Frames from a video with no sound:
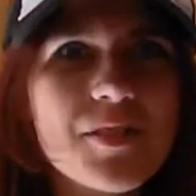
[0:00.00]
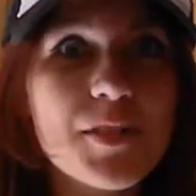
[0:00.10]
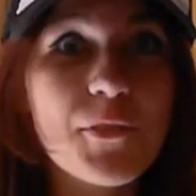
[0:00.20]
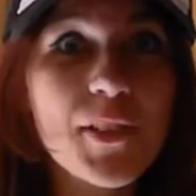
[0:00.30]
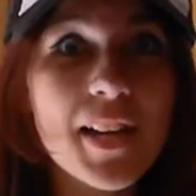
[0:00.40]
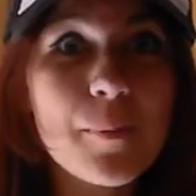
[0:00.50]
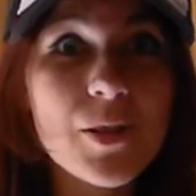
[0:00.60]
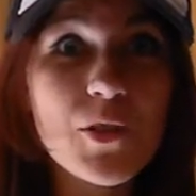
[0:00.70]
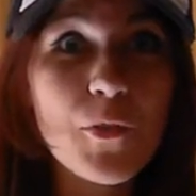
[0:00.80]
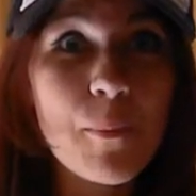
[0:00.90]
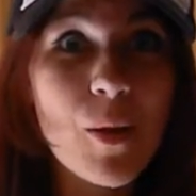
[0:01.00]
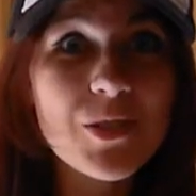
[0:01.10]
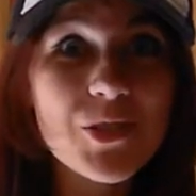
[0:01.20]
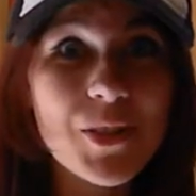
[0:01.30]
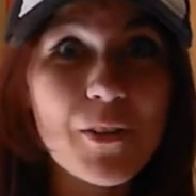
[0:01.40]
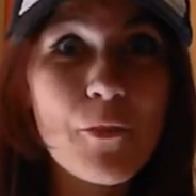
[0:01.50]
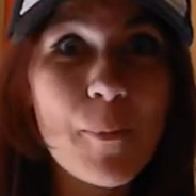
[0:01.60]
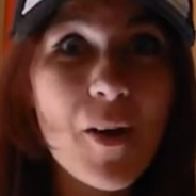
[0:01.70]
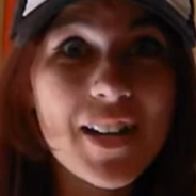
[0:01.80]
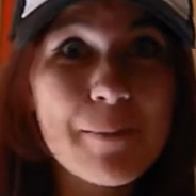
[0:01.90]
Deflate a bunch of footballs during a
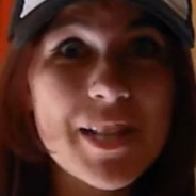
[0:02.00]
football game